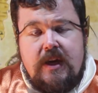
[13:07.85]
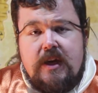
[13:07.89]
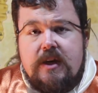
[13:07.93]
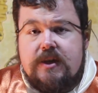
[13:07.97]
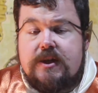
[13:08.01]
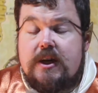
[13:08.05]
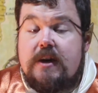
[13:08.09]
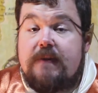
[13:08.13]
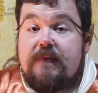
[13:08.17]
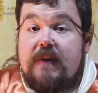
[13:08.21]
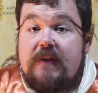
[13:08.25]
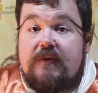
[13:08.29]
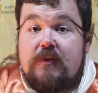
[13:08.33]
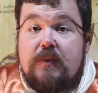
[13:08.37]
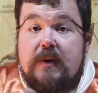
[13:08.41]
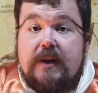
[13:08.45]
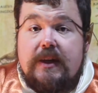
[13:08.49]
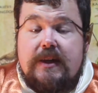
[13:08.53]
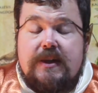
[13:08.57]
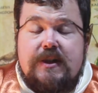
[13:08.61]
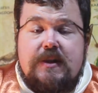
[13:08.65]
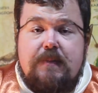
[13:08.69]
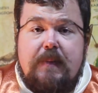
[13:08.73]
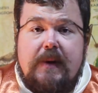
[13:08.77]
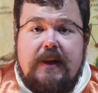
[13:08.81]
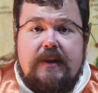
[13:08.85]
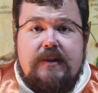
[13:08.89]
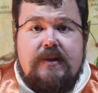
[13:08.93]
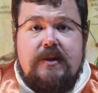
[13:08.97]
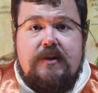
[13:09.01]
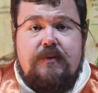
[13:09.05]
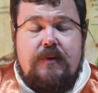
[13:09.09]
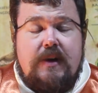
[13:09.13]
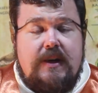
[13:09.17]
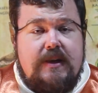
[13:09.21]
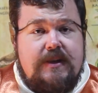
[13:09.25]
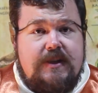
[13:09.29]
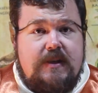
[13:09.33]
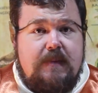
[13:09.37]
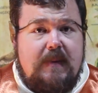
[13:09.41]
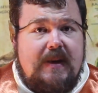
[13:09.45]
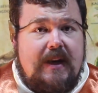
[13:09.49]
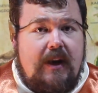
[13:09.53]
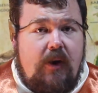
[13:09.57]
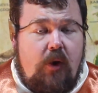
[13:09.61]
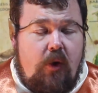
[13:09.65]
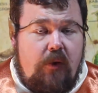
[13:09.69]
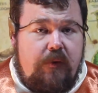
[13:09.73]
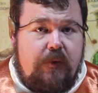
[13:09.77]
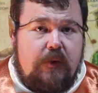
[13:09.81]
So if everyone expects the race to be
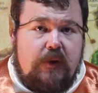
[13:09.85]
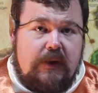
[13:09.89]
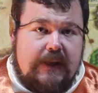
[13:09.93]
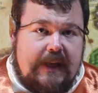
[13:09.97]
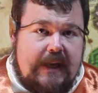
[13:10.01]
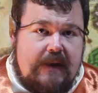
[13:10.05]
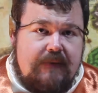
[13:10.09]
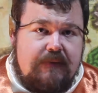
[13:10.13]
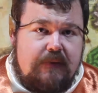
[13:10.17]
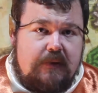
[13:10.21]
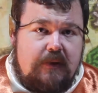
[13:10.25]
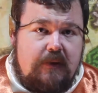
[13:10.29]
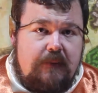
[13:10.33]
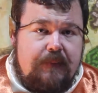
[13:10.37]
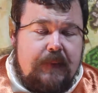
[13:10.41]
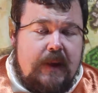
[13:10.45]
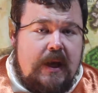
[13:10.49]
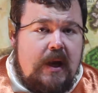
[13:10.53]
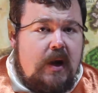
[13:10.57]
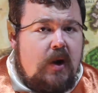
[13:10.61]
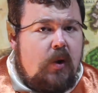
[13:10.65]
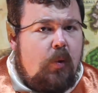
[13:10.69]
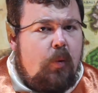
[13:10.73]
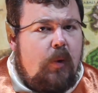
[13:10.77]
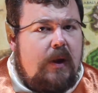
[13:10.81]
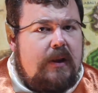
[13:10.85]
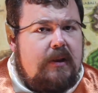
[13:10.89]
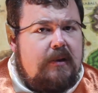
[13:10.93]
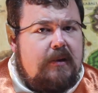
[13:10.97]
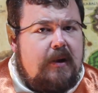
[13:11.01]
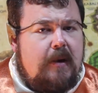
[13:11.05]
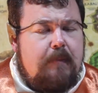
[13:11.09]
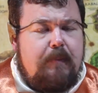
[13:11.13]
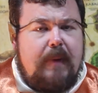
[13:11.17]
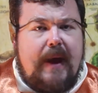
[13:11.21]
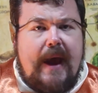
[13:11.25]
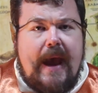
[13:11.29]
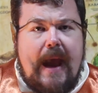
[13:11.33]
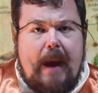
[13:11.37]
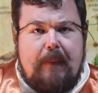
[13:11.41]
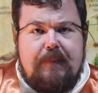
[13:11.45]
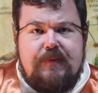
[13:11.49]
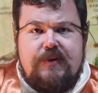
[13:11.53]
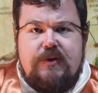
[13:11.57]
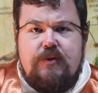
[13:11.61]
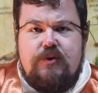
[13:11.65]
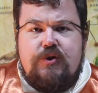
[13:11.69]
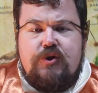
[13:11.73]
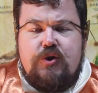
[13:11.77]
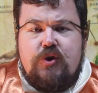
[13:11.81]
lawful evil, well, perhaps
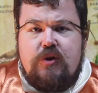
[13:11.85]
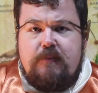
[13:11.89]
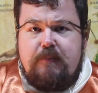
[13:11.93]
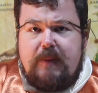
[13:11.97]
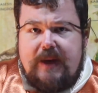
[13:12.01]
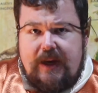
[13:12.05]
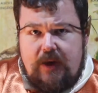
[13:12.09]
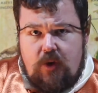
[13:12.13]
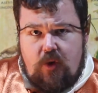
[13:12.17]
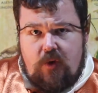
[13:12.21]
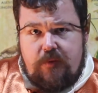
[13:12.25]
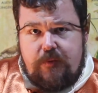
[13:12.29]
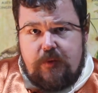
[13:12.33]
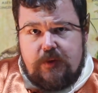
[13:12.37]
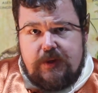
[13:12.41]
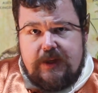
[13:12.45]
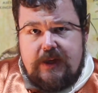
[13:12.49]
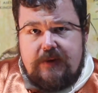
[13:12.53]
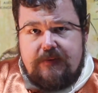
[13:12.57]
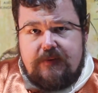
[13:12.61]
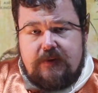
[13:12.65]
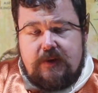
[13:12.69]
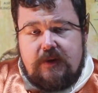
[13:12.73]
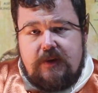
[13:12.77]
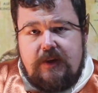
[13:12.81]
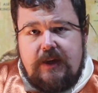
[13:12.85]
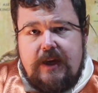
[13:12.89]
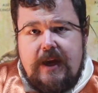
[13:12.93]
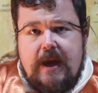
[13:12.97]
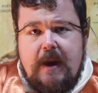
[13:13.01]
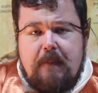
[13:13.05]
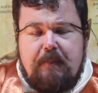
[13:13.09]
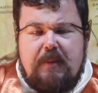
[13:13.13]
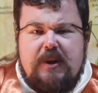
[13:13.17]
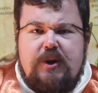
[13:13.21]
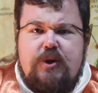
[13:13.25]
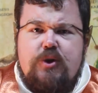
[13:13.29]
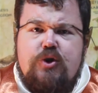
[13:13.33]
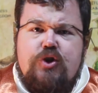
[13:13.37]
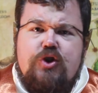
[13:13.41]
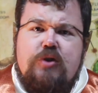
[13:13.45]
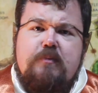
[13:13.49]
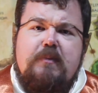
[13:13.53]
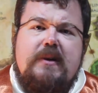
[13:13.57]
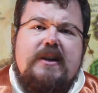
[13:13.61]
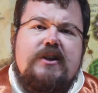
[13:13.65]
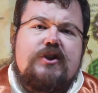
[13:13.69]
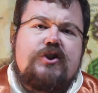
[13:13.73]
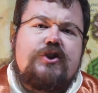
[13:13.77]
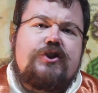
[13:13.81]
you should be lawful evil, but you should
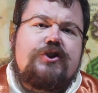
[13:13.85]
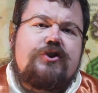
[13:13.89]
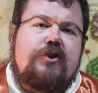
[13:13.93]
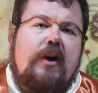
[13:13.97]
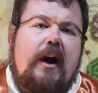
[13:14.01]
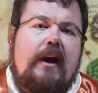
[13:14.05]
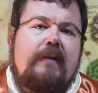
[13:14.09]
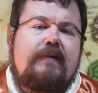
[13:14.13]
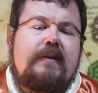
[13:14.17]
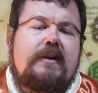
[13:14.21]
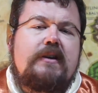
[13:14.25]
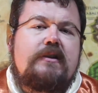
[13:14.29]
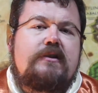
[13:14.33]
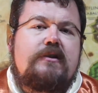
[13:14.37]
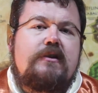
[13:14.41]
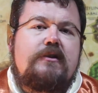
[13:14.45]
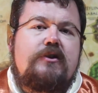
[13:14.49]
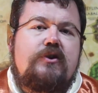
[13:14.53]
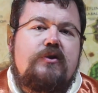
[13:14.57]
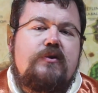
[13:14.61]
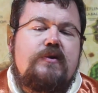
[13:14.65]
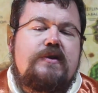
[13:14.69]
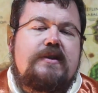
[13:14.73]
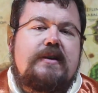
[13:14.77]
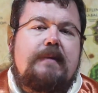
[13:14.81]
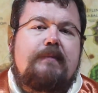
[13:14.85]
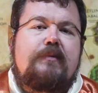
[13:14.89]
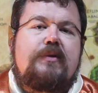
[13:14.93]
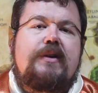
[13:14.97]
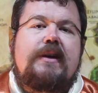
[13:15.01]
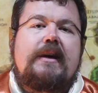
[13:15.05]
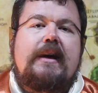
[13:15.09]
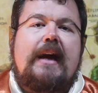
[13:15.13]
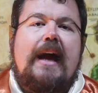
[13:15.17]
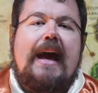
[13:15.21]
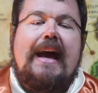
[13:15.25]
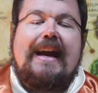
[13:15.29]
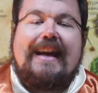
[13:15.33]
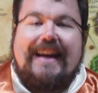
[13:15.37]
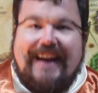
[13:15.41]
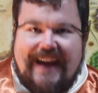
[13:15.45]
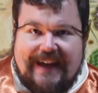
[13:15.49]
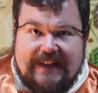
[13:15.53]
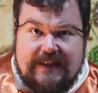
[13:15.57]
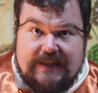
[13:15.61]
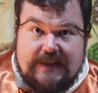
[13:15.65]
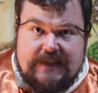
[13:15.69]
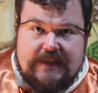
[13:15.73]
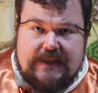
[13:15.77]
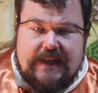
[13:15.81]
be striving to do something
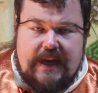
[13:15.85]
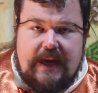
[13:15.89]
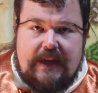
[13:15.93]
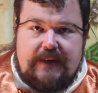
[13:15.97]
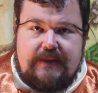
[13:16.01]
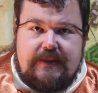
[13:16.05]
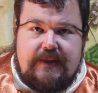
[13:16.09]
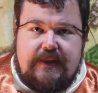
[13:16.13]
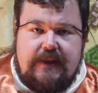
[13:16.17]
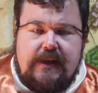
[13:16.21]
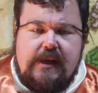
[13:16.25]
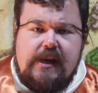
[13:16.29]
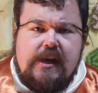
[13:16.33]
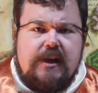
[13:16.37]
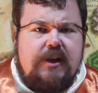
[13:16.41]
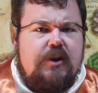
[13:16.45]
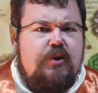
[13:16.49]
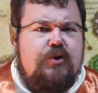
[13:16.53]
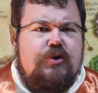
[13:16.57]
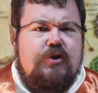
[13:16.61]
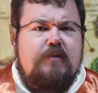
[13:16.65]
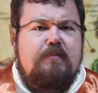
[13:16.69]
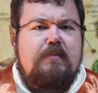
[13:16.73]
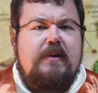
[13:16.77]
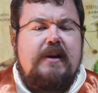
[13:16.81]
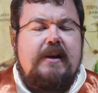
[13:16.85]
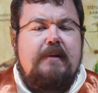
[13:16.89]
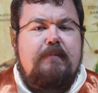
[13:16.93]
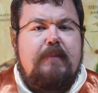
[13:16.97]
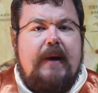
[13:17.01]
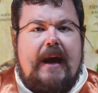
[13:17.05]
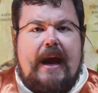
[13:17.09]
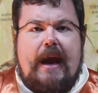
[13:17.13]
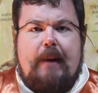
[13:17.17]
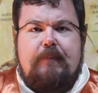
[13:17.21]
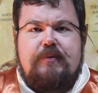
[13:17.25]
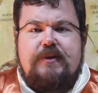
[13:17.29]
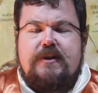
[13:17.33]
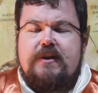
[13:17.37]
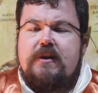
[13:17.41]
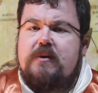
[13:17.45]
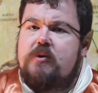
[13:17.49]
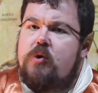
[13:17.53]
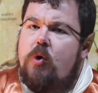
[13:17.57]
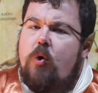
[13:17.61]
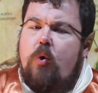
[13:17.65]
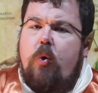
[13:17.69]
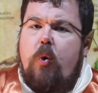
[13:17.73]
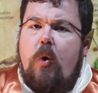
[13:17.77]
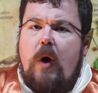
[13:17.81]
against that. You should be perhaps an
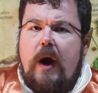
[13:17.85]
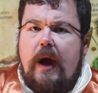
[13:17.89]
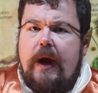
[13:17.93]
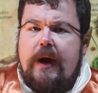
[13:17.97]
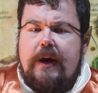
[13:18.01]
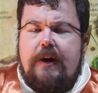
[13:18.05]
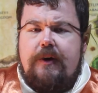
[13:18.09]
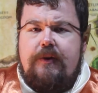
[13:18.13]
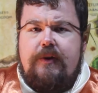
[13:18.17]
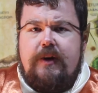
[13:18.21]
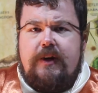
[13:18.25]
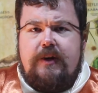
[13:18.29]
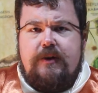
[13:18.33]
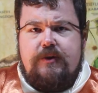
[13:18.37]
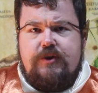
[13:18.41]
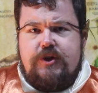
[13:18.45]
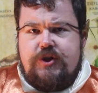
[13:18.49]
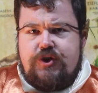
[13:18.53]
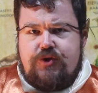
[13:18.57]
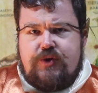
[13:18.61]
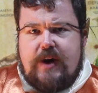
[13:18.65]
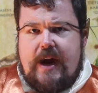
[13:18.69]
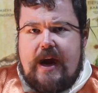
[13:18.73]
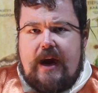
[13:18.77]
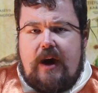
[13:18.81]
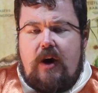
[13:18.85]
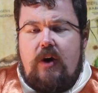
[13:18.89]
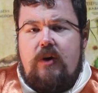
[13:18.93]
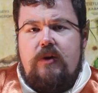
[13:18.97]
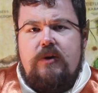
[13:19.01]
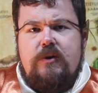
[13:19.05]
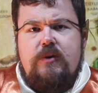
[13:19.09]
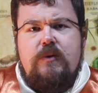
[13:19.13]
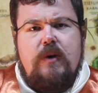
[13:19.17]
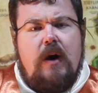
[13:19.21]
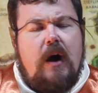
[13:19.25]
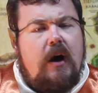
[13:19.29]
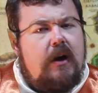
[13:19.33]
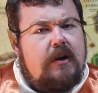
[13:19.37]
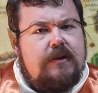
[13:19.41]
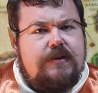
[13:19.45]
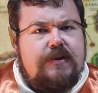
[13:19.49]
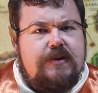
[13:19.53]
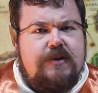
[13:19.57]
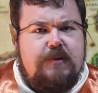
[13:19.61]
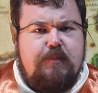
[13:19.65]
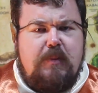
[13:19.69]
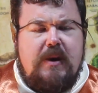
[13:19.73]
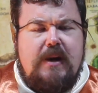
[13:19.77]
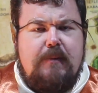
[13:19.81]
inquiring drow who
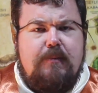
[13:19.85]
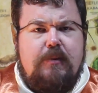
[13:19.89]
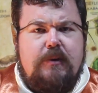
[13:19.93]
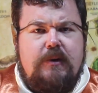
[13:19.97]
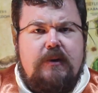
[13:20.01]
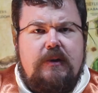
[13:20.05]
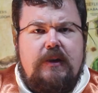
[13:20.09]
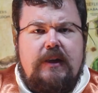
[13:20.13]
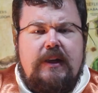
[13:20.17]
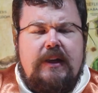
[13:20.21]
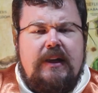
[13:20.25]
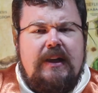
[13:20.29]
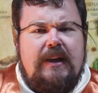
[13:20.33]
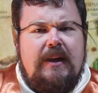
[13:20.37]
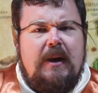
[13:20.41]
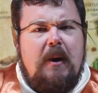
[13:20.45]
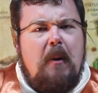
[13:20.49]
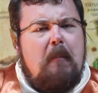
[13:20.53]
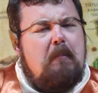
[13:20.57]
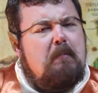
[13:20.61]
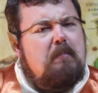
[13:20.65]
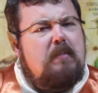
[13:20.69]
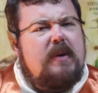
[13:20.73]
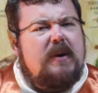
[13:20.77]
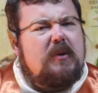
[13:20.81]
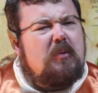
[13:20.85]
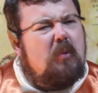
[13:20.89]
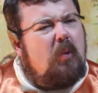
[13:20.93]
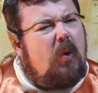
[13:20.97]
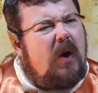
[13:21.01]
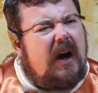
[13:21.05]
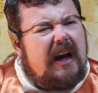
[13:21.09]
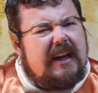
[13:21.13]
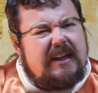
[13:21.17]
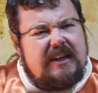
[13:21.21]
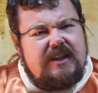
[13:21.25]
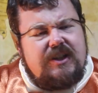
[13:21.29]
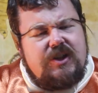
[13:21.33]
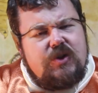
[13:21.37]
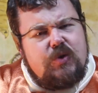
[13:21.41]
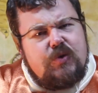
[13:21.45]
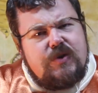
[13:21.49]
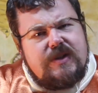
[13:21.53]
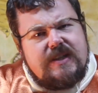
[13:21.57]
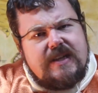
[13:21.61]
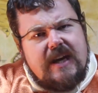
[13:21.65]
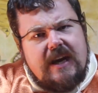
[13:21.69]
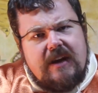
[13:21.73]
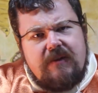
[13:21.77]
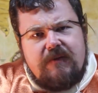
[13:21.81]
asks people, but why did you
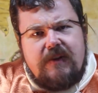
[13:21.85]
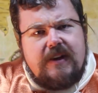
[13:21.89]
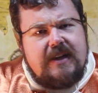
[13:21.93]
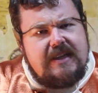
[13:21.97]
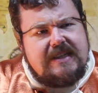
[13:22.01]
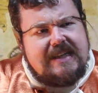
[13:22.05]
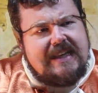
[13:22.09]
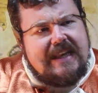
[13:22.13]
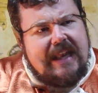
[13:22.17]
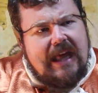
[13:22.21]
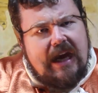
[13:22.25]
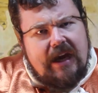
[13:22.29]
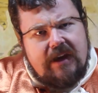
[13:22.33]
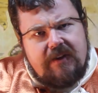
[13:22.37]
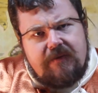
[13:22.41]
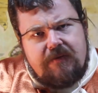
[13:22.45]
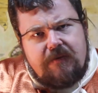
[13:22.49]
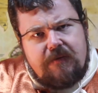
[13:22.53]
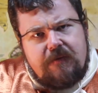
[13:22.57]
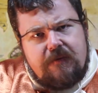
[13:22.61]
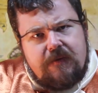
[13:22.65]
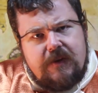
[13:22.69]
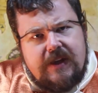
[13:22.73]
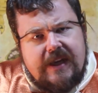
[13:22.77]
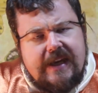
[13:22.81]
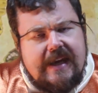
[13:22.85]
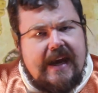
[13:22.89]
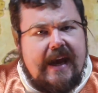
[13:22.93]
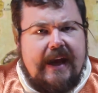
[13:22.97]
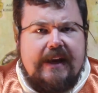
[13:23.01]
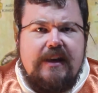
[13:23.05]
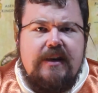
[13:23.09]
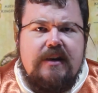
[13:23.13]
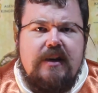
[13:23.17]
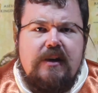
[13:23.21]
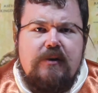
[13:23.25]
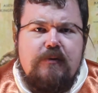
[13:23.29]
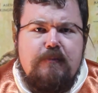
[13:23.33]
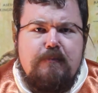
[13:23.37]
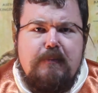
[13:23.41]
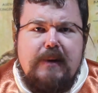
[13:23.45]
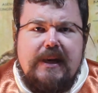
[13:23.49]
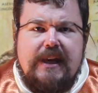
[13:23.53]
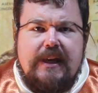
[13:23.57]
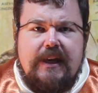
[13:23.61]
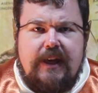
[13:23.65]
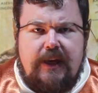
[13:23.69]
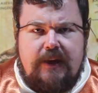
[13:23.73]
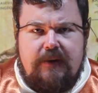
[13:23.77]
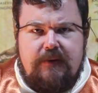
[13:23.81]
save his life? He had no
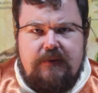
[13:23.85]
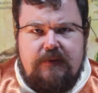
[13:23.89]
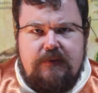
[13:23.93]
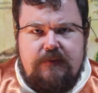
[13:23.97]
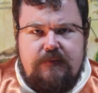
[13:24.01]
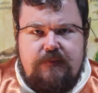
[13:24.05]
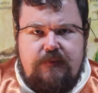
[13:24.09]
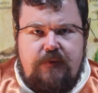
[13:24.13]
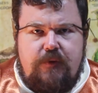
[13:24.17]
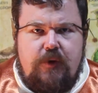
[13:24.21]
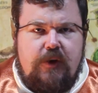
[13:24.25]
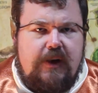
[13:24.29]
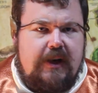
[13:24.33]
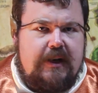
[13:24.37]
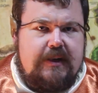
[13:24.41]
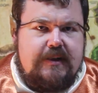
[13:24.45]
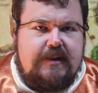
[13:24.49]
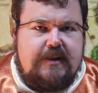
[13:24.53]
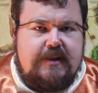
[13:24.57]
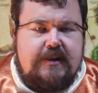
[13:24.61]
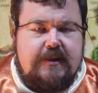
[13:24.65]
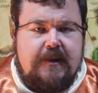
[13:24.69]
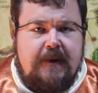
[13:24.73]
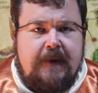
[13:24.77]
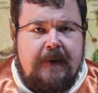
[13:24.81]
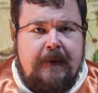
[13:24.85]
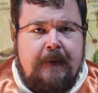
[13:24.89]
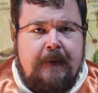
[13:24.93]
meaning for us.